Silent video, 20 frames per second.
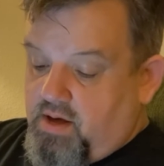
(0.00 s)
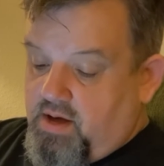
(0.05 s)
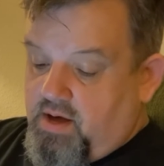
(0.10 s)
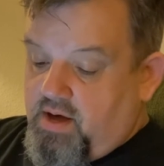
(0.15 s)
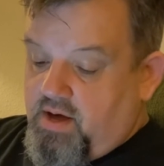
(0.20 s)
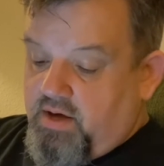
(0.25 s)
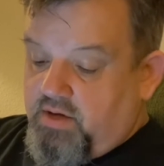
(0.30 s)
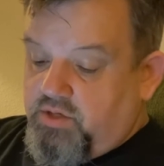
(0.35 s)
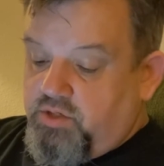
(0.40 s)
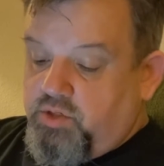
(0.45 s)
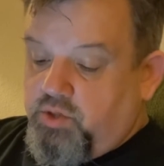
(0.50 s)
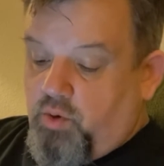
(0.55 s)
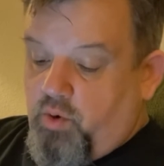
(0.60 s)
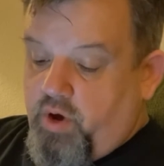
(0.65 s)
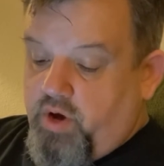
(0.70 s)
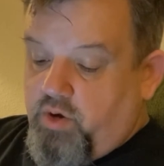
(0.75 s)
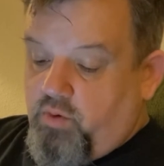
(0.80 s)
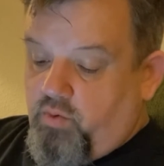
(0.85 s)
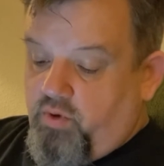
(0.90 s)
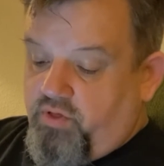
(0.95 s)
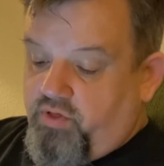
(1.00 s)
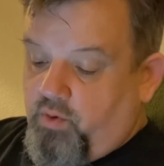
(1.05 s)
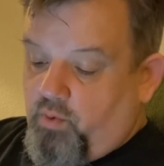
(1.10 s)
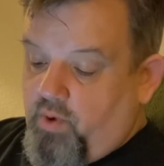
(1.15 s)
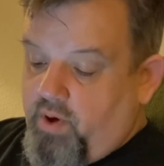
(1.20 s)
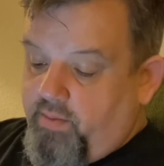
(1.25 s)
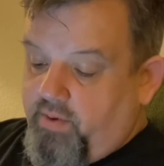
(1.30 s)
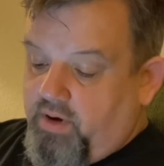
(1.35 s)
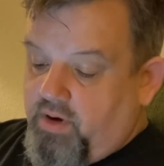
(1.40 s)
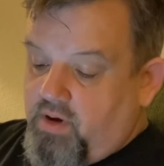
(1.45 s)
uh, joined with the
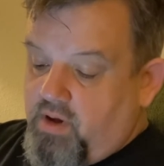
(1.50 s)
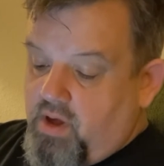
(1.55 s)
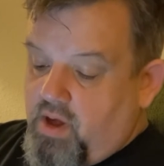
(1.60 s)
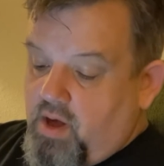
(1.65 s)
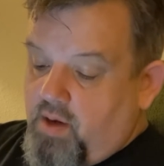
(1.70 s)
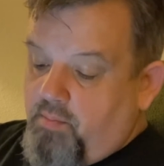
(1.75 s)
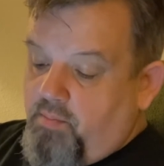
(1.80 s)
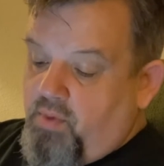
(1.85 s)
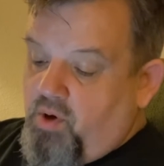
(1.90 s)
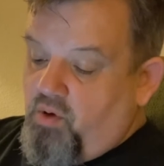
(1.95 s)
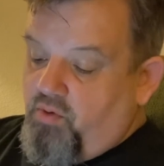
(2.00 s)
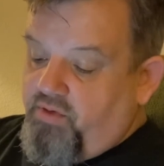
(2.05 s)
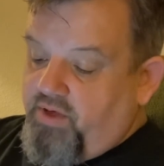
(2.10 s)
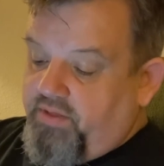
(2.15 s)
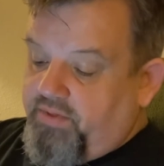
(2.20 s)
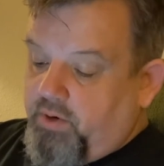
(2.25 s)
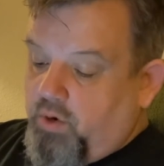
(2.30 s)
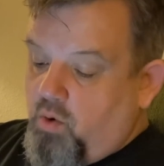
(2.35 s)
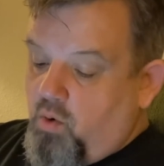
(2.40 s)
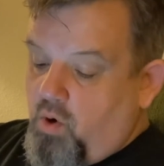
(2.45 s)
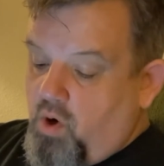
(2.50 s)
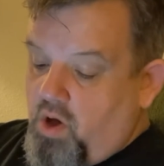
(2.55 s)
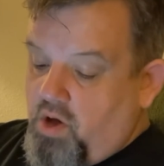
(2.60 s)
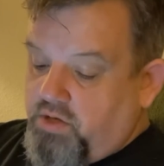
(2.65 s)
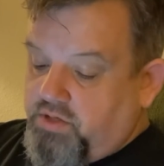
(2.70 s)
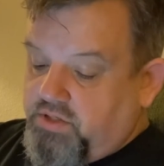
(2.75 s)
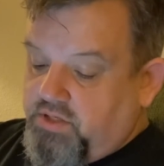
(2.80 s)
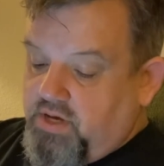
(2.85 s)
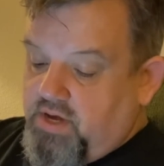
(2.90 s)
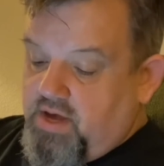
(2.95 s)
women both at the
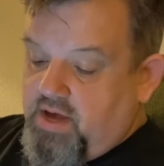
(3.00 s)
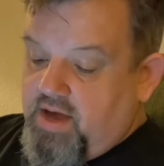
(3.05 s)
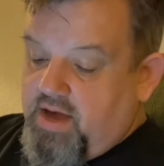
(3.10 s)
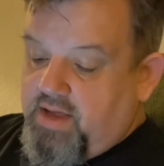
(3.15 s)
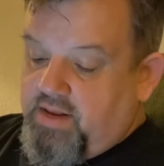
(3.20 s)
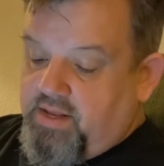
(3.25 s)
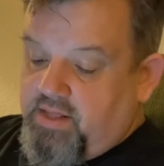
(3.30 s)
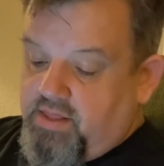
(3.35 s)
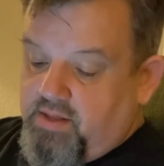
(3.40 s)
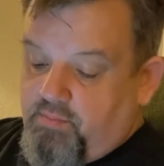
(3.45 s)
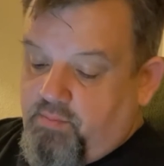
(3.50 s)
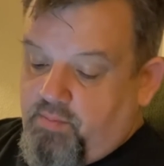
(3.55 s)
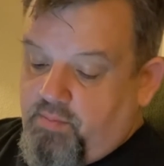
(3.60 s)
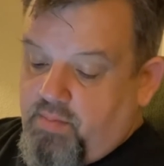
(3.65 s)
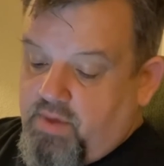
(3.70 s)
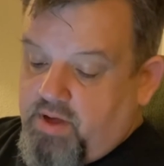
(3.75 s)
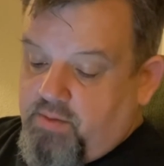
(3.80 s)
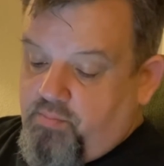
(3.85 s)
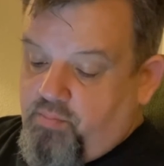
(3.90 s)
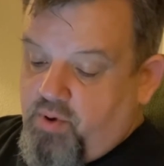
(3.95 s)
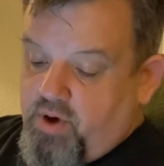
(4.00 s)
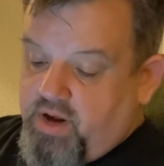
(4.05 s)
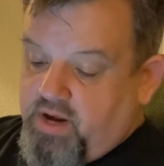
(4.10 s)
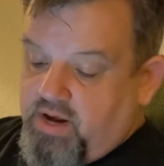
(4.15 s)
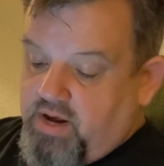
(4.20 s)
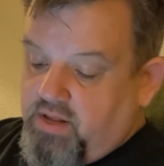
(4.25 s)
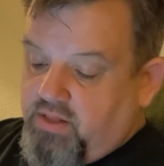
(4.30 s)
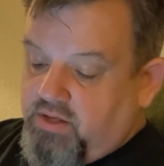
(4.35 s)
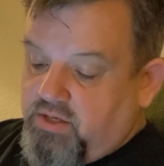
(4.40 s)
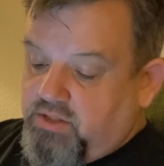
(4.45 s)
cross and in the
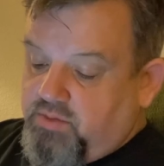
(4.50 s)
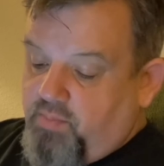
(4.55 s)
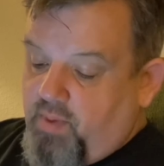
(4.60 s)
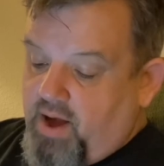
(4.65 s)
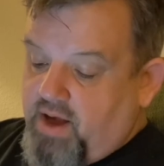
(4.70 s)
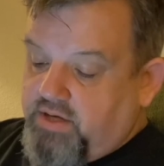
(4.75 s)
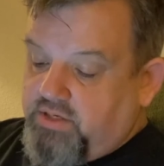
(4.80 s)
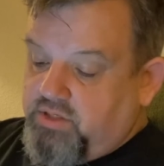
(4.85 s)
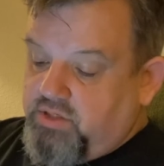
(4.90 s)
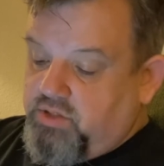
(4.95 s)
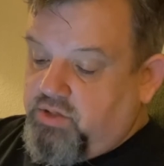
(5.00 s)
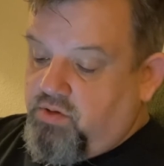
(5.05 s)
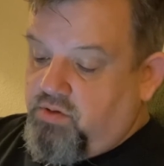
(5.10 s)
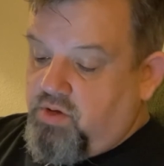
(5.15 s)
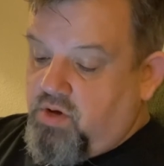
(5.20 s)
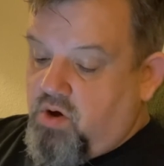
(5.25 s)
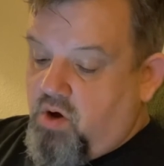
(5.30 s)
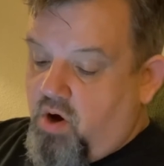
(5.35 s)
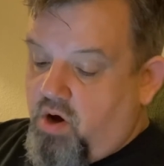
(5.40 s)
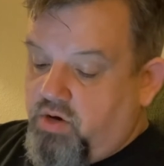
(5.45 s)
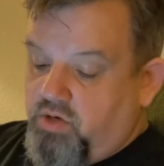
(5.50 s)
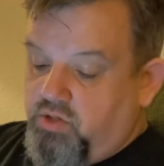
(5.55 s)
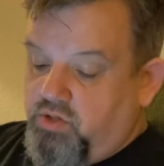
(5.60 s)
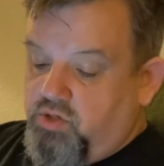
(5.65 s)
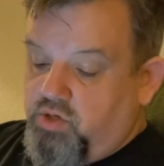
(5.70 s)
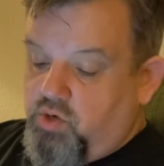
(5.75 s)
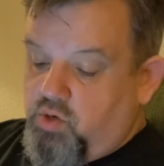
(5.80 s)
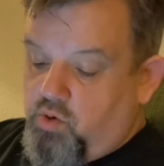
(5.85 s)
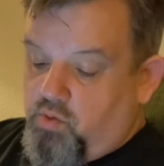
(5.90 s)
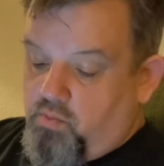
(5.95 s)
bringing the spices to the garden
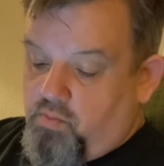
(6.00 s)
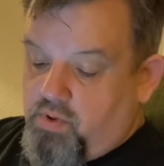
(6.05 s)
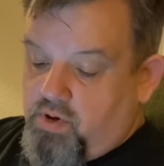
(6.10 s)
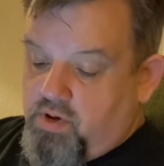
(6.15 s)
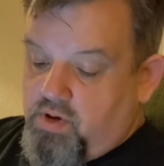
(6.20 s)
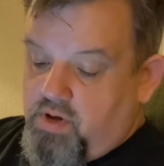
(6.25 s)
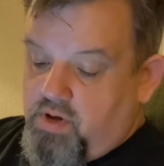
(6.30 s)
tomb.